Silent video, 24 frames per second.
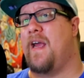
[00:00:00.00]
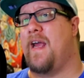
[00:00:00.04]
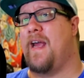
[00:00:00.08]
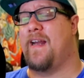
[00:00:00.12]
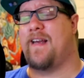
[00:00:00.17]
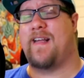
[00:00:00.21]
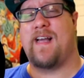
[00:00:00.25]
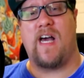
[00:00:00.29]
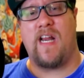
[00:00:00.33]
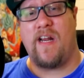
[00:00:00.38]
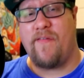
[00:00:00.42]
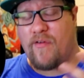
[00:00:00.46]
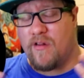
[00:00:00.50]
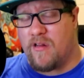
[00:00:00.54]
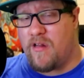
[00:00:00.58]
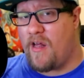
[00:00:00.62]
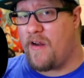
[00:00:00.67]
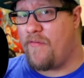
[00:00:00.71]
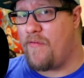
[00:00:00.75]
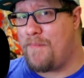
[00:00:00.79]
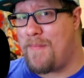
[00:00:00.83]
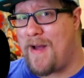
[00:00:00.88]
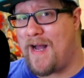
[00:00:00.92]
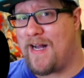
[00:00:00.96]
and kind of a lot
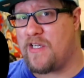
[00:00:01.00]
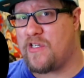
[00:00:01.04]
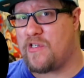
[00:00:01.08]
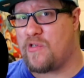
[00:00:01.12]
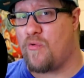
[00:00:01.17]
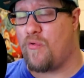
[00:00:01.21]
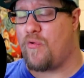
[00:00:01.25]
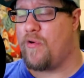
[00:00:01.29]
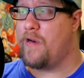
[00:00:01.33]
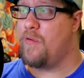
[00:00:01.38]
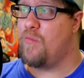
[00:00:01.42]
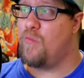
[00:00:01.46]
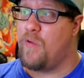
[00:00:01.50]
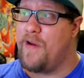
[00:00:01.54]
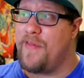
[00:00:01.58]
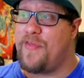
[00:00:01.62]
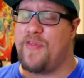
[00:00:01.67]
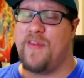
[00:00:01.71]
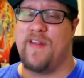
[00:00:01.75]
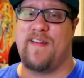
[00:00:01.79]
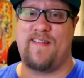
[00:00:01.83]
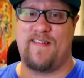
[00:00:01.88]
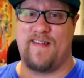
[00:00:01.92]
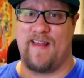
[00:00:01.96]
of a backstory with
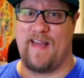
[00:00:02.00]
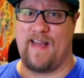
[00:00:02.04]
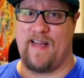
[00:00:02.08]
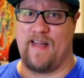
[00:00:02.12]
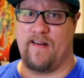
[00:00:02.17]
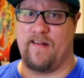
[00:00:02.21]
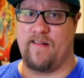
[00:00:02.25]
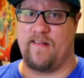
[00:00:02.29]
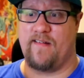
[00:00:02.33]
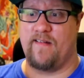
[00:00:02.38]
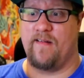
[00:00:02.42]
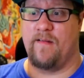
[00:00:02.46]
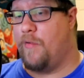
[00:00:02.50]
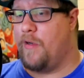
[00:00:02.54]
the Saiyans.